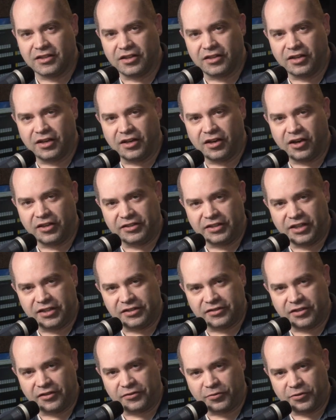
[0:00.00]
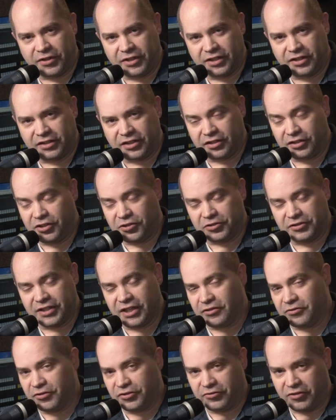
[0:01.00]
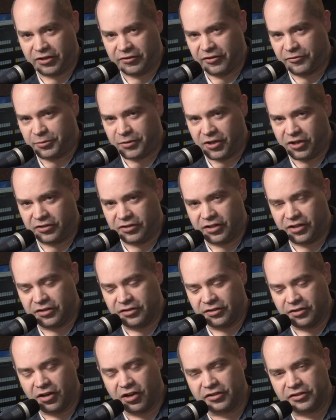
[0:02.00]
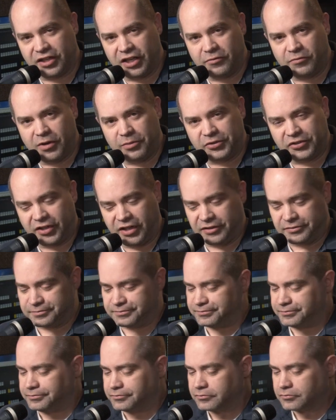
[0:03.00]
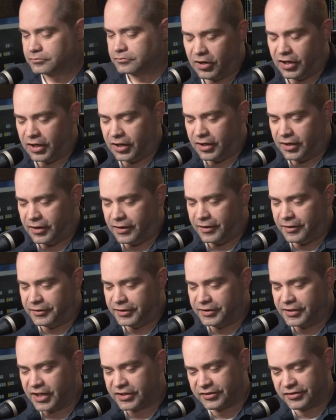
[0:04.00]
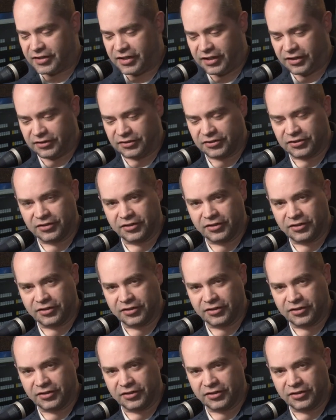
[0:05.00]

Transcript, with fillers: uh, Audinate software that you can download directly from the Audinate website. Uh, next thing